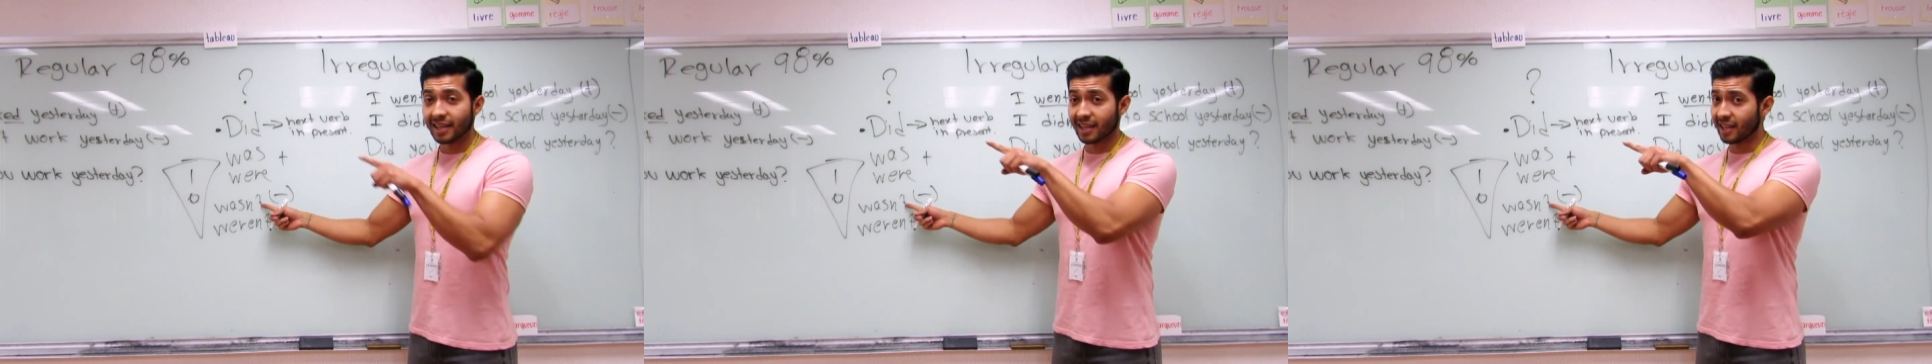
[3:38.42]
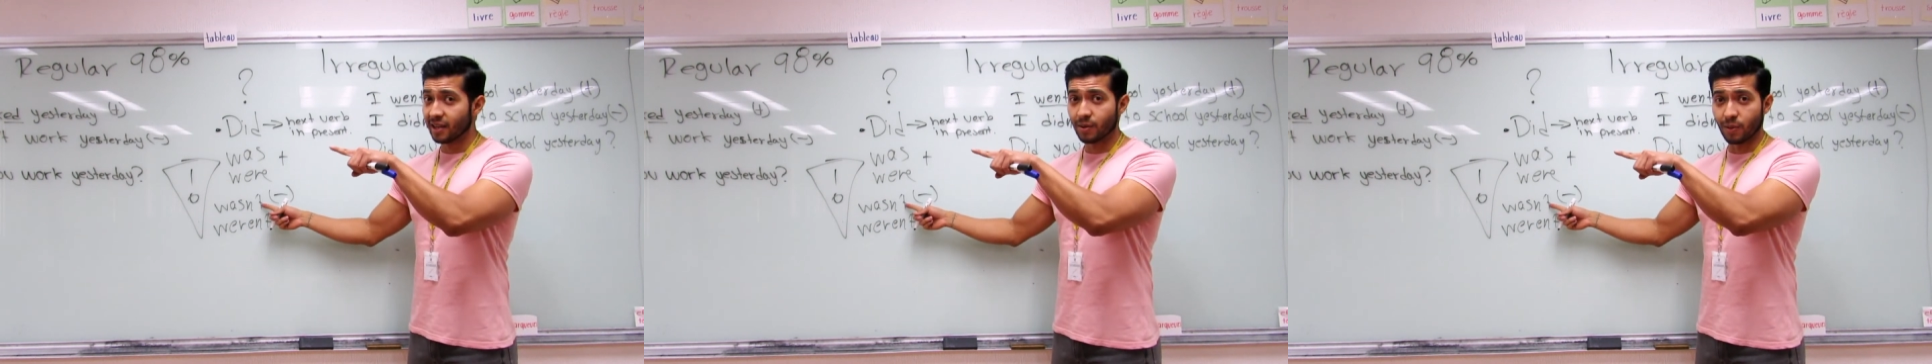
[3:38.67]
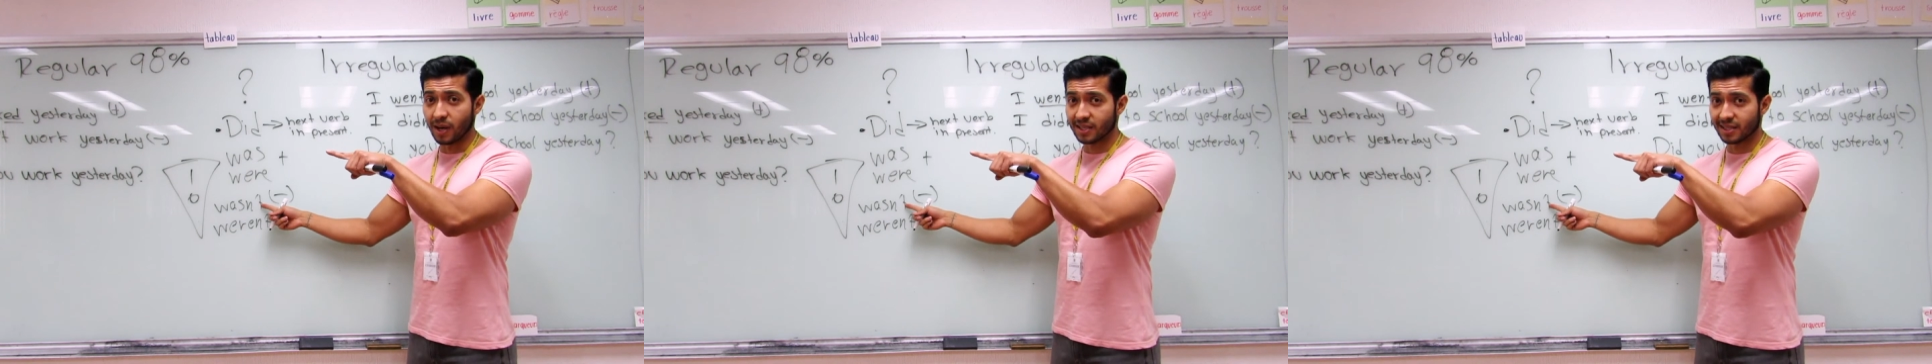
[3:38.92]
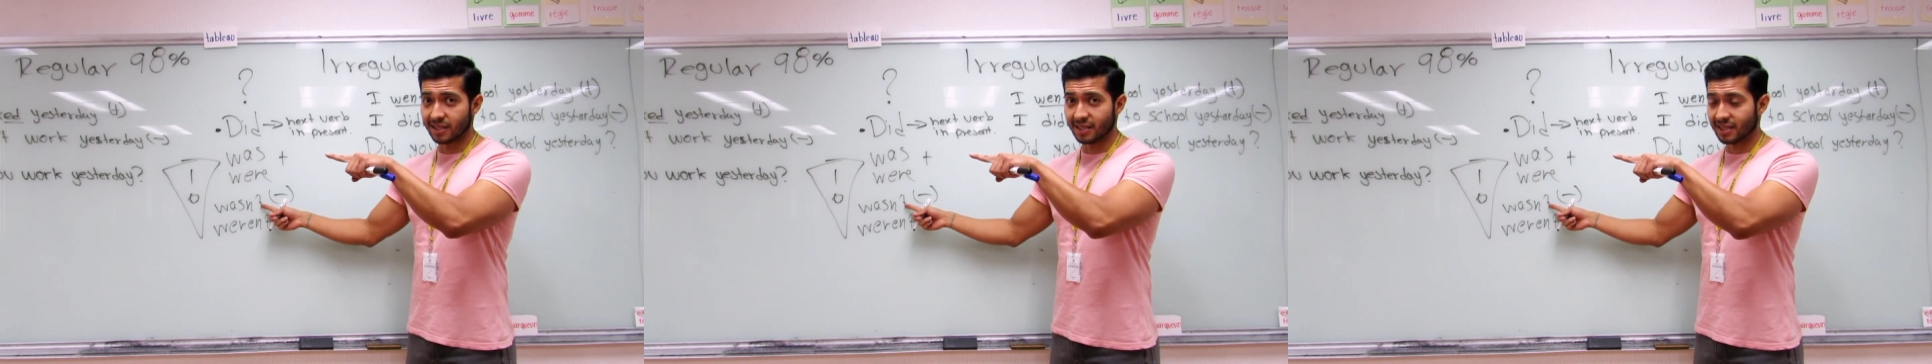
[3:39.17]
he
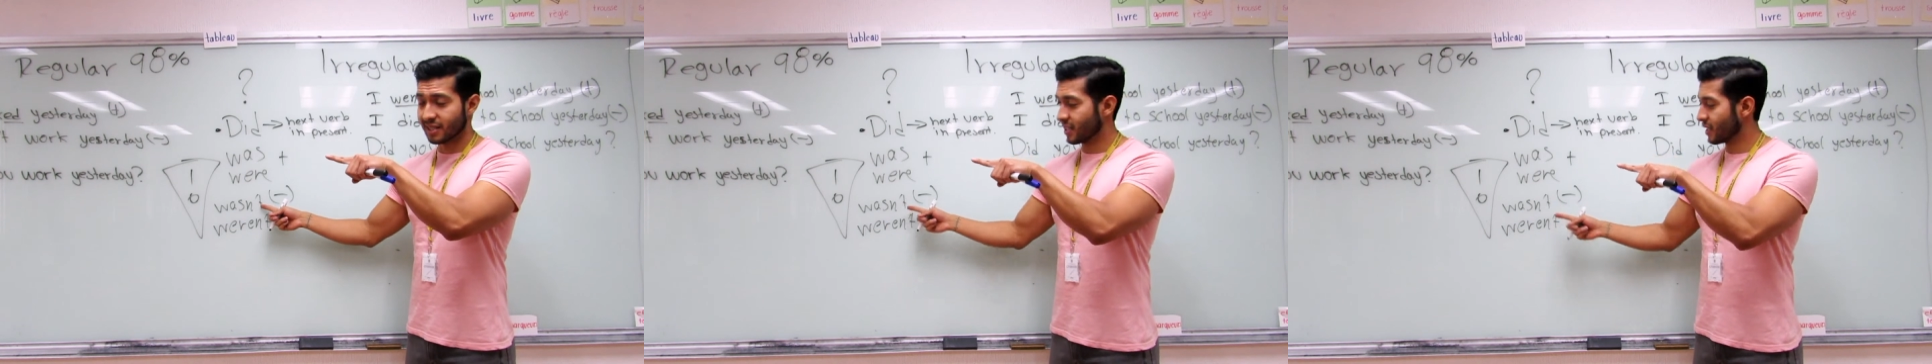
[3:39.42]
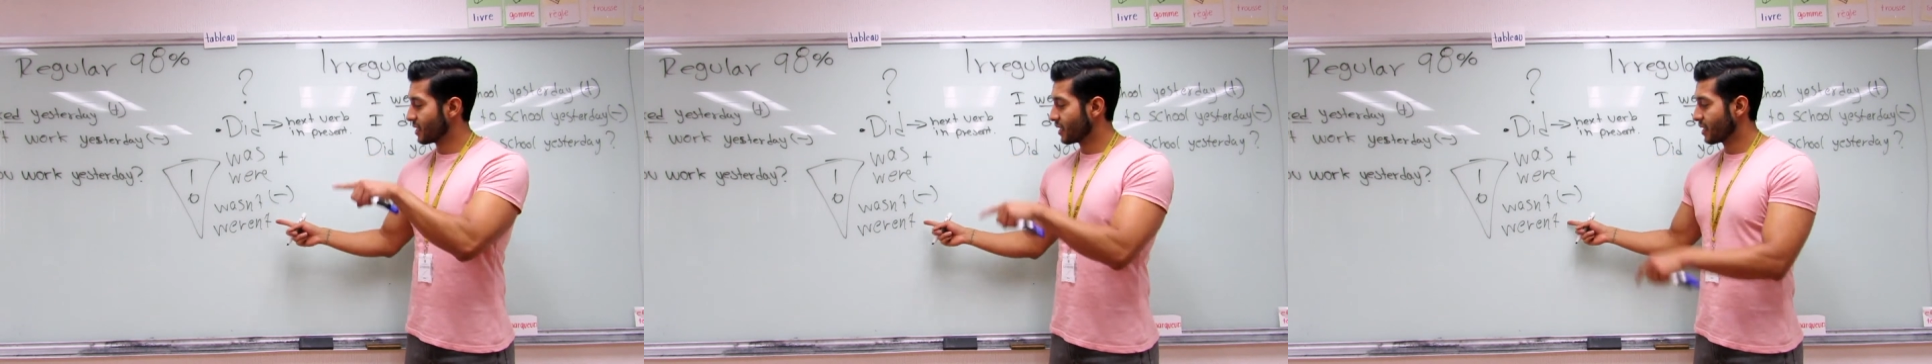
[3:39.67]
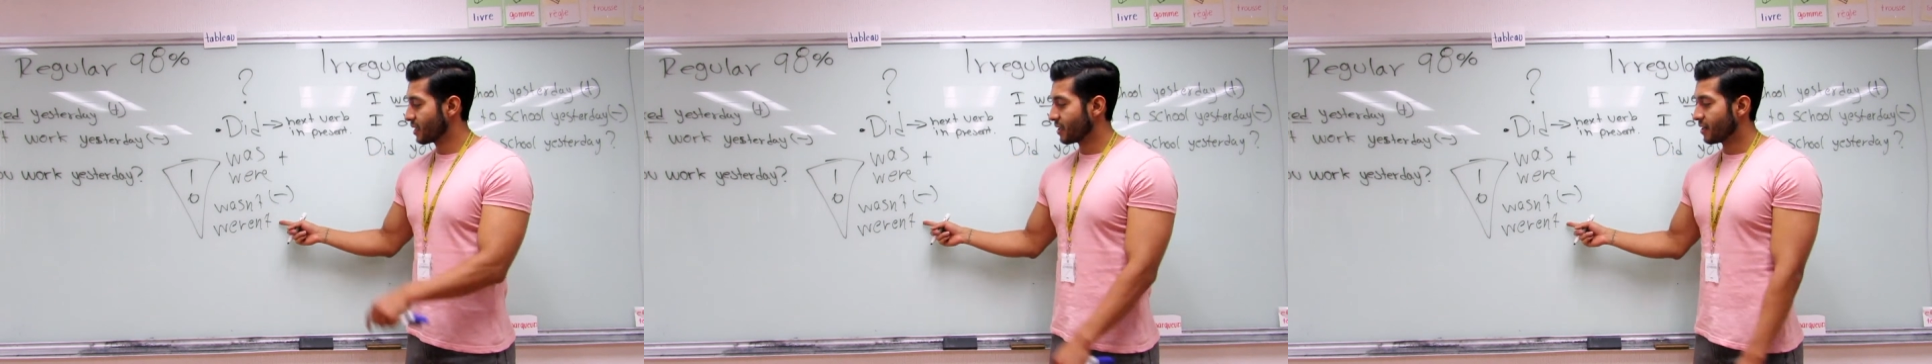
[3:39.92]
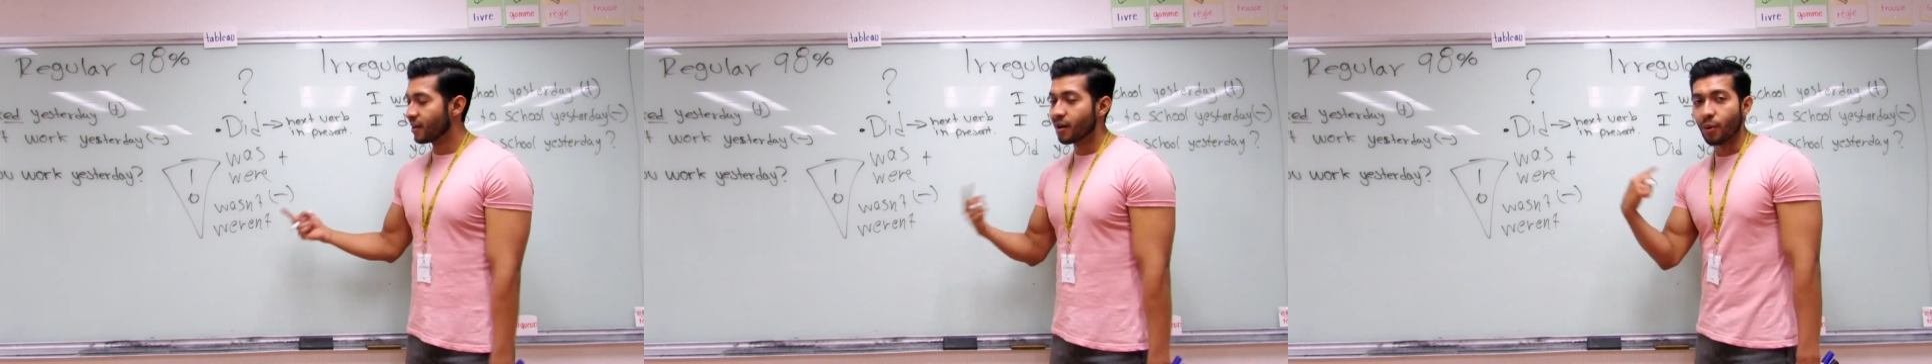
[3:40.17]
wasn't,
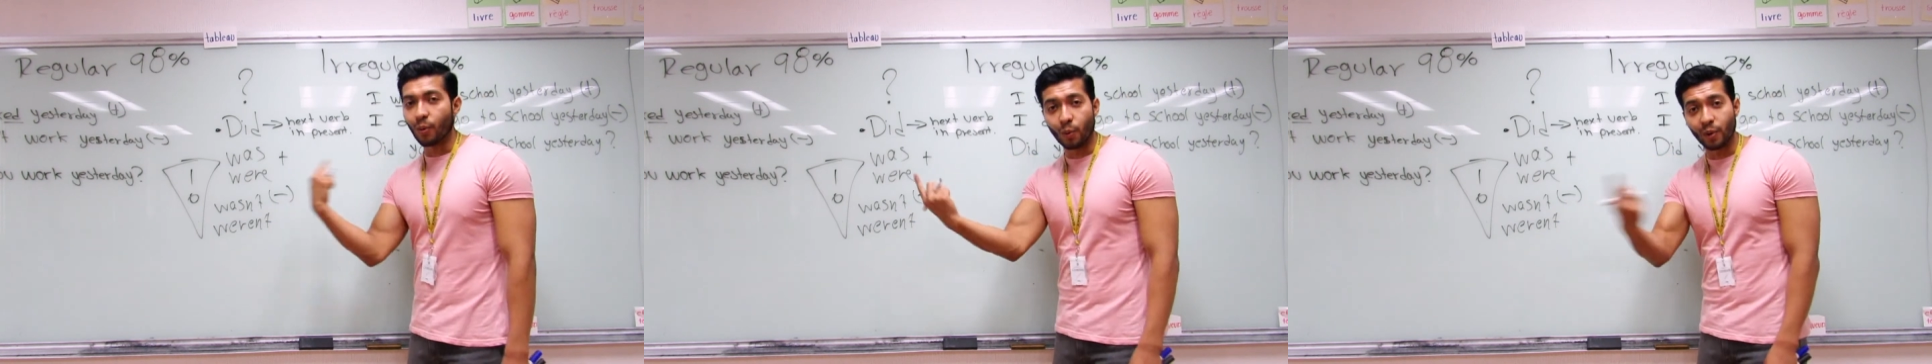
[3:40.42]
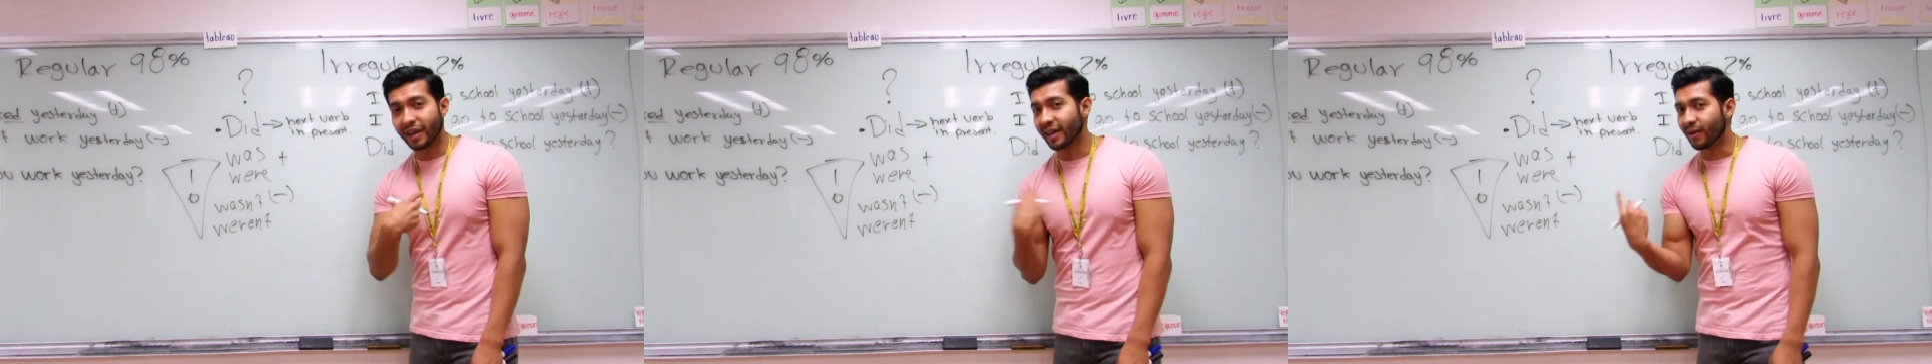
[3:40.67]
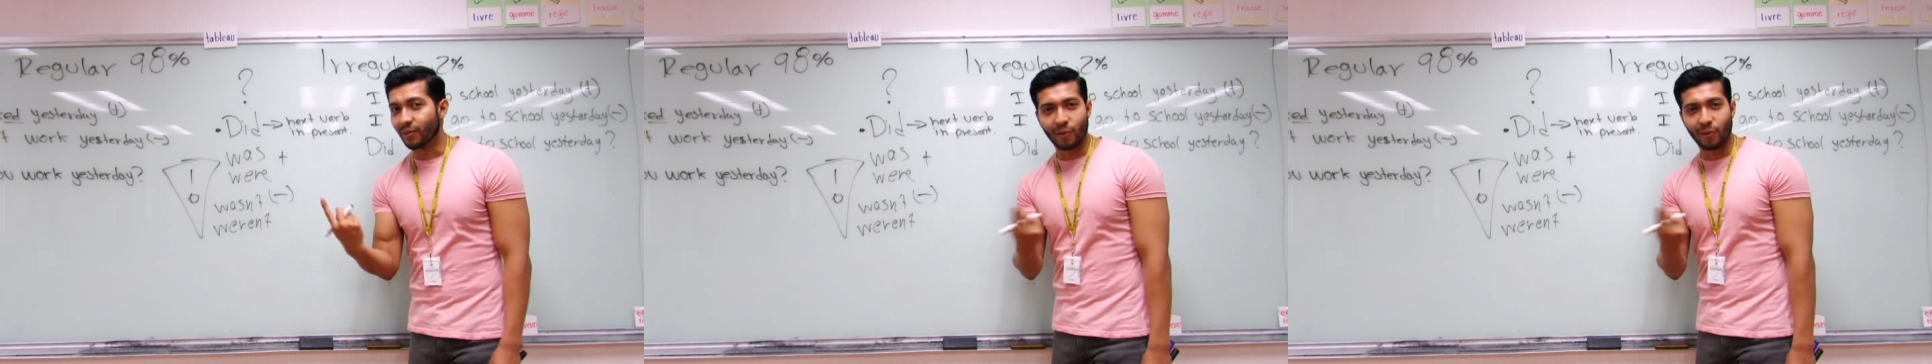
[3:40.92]
we